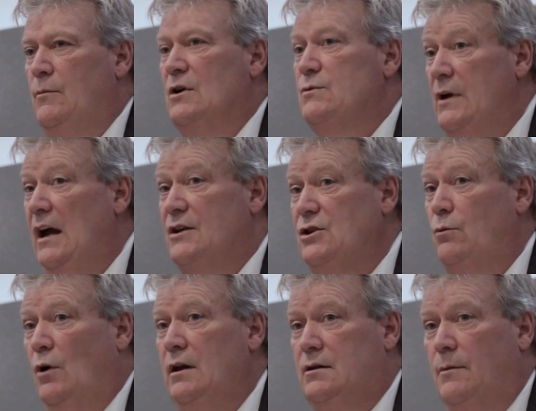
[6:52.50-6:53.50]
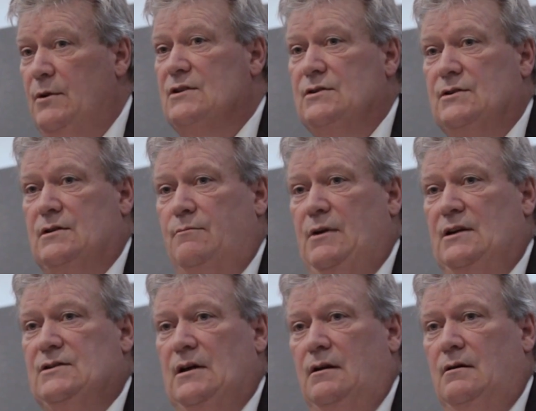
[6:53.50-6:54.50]
Because we actually want the business in
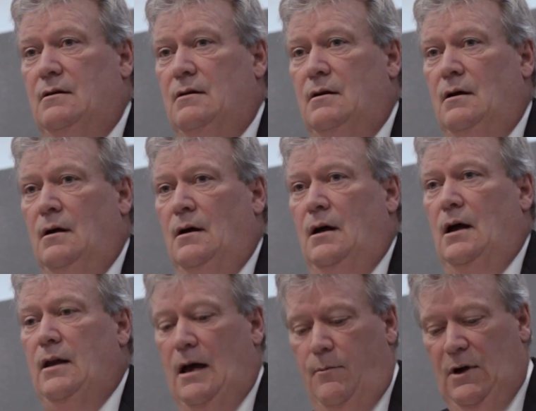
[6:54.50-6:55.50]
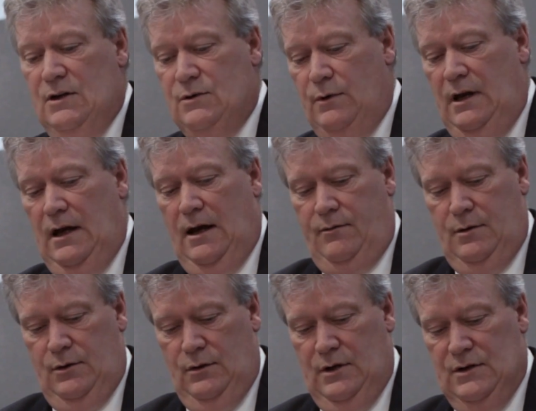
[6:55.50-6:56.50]
BC. And that means we have
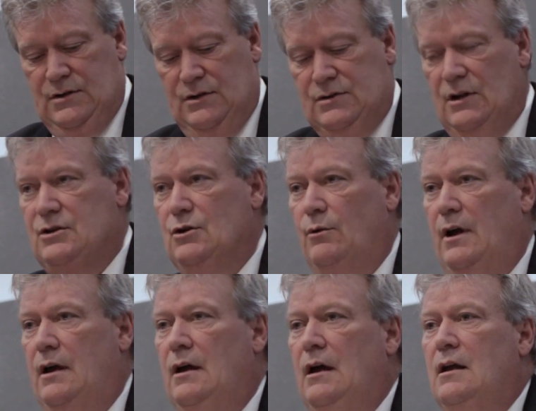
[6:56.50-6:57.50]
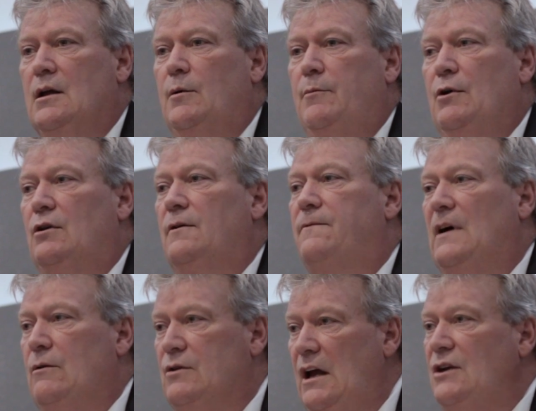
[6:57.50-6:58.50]
to do this in such a way that we build a
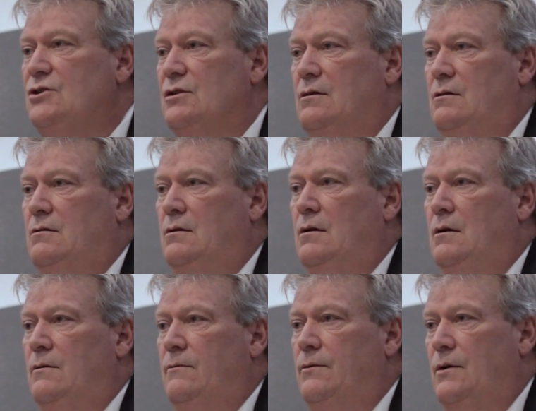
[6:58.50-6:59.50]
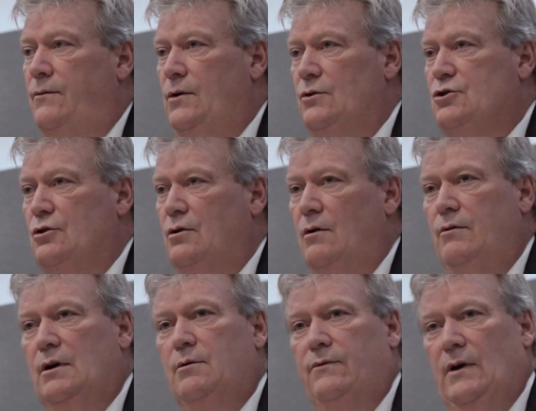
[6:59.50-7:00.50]
foundation for the future of
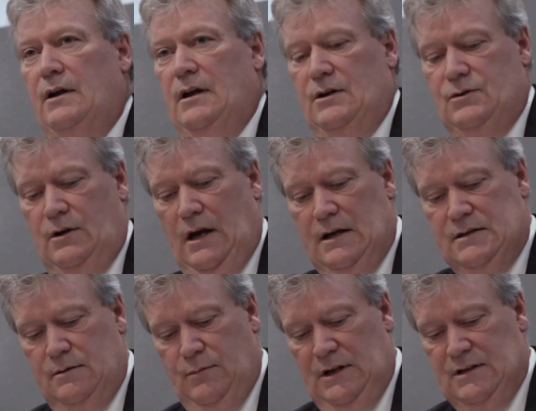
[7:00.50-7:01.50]
liquefied natural gas in